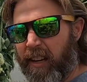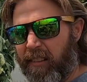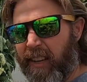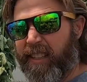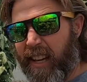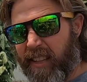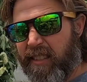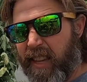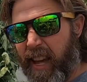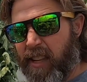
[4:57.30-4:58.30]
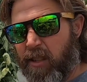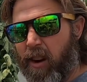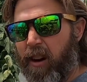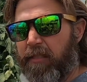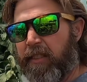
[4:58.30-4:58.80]
kind of like takes the edge
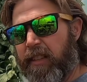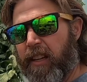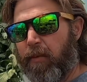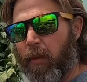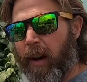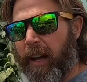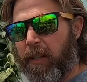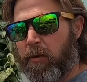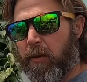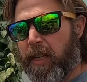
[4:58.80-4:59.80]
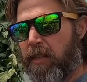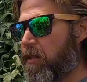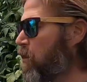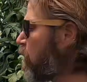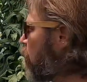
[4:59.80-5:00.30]
off if we're out of
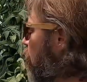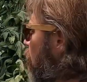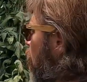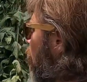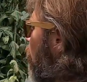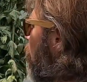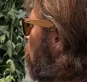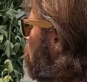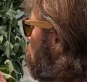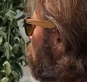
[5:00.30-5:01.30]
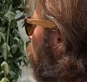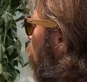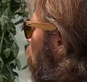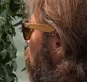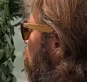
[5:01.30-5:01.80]
treats,
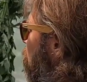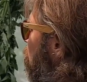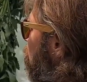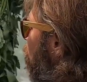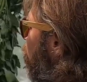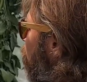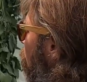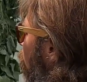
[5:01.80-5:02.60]
but definitely